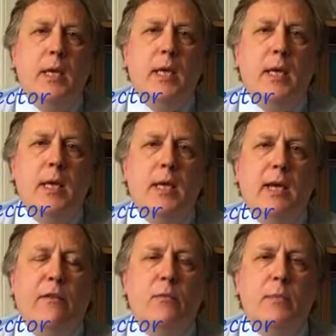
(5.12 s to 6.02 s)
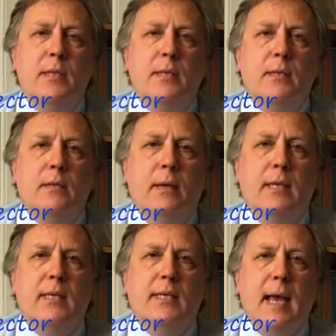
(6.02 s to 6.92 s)
The government
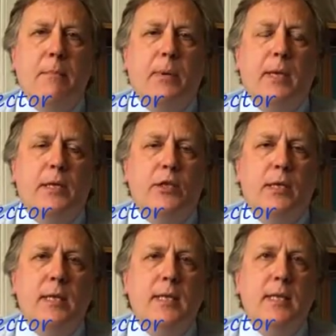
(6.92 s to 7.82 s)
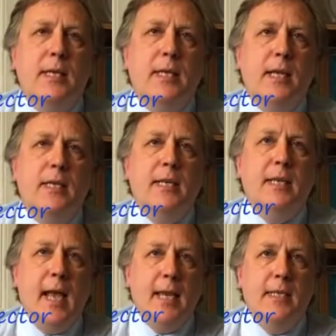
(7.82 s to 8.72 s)
established in the
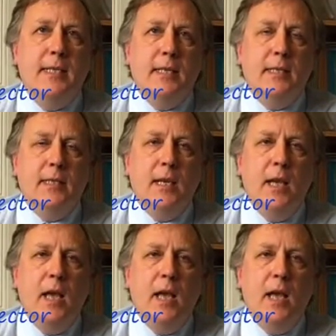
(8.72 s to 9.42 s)
1990s